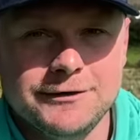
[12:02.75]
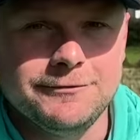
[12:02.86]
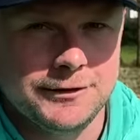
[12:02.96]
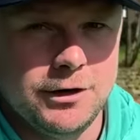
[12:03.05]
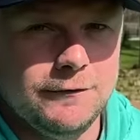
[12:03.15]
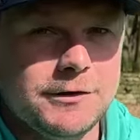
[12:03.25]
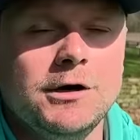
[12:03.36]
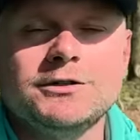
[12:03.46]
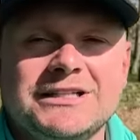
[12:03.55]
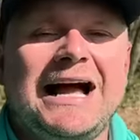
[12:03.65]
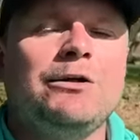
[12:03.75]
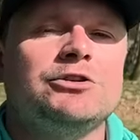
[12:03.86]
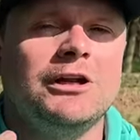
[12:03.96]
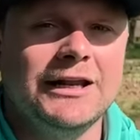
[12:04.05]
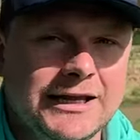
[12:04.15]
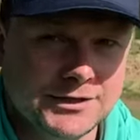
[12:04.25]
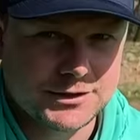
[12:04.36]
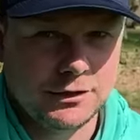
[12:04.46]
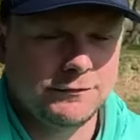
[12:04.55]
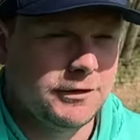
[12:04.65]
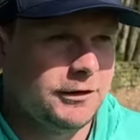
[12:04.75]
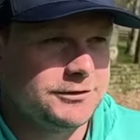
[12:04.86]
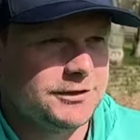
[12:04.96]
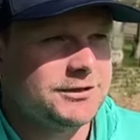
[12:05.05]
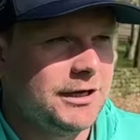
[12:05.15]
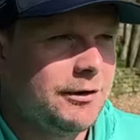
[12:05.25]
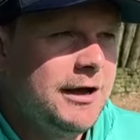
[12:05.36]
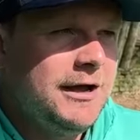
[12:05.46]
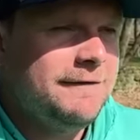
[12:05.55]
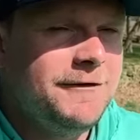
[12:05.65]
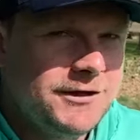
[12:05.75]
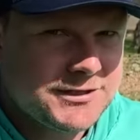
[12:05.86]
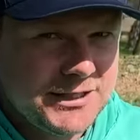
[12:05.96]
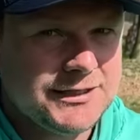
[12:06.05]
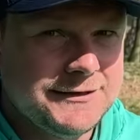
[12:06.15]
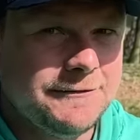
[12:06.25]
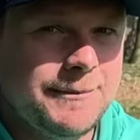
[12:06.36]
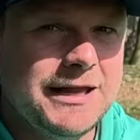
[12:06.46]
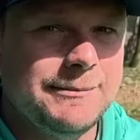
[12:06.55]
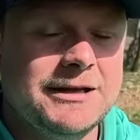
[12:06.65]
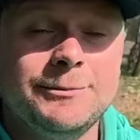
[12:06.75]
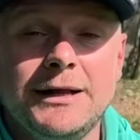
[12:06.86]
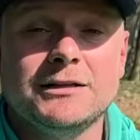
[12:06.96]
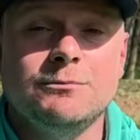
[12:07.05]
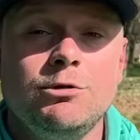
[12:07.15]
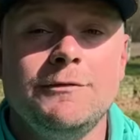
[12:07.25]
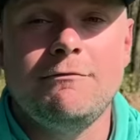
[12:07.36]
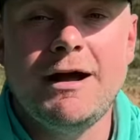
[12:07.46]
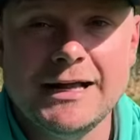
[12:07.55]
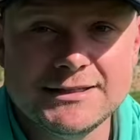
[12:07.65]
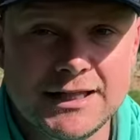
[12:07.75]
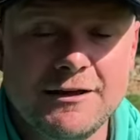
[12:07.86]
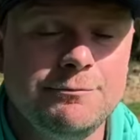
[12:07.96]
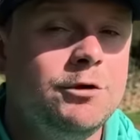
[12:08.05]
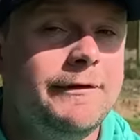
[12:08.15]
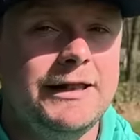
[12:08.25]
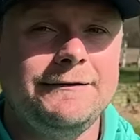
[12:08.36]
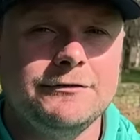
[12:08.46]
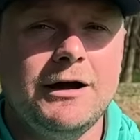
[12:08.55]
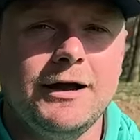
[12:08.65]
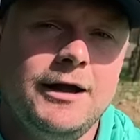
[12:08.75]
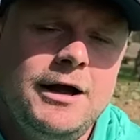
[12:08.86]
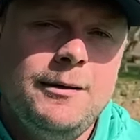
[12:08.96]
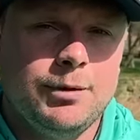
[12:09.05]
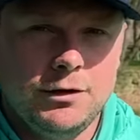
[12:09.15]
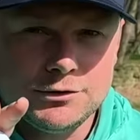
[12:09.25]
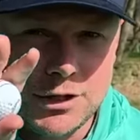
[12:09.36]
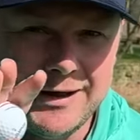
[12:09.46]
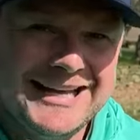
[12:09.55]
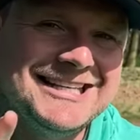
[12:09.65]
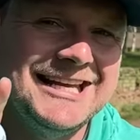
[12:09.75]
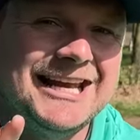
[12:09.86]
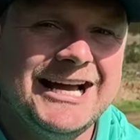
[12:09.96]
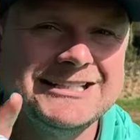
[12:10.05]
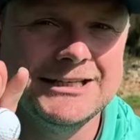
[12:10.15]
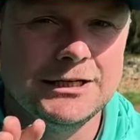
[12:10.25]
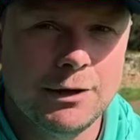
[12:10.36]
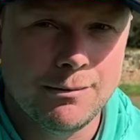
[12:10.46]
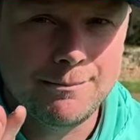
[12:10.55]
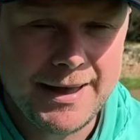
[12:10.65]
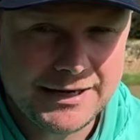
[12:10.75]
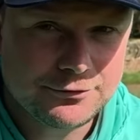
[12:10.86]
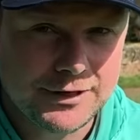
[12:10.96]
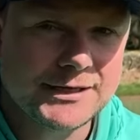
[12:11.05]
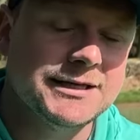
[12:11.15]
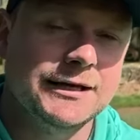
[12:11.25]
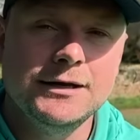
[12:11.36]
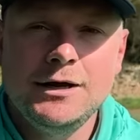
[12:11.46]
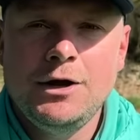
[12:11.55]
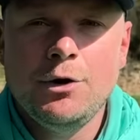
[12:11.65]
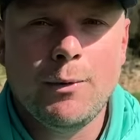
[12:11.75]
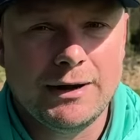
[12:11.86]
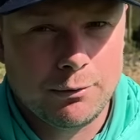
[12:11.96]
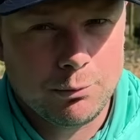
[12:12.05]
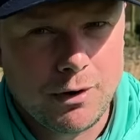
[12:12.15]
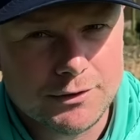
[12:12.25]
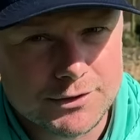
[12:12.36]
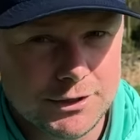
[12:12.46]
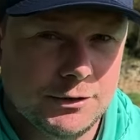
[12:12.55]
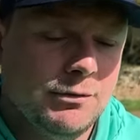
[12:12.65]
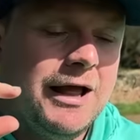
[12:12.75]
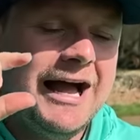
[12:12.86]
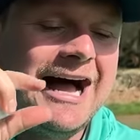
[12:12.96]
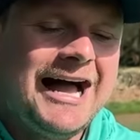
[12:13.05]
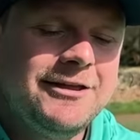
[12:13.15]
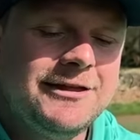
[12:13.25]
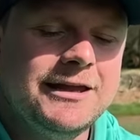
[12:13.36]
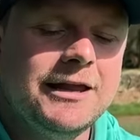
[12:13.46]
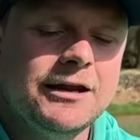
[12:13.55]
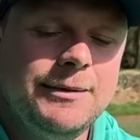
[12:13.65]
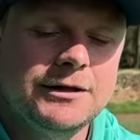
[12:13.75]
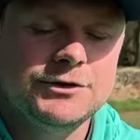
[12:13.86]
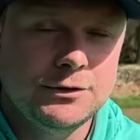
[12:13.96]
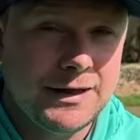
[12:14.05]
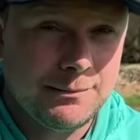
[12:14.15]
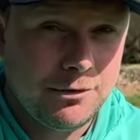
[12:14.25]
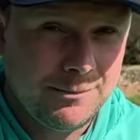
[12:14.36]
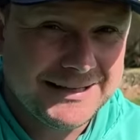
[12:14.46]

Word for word: different golf courses, out on links golf courses. So versatility for me means being able to move it right to left, move it left to right, but also hit it nice and low and penetrating when I would want to do. I think you're going to be able to do that more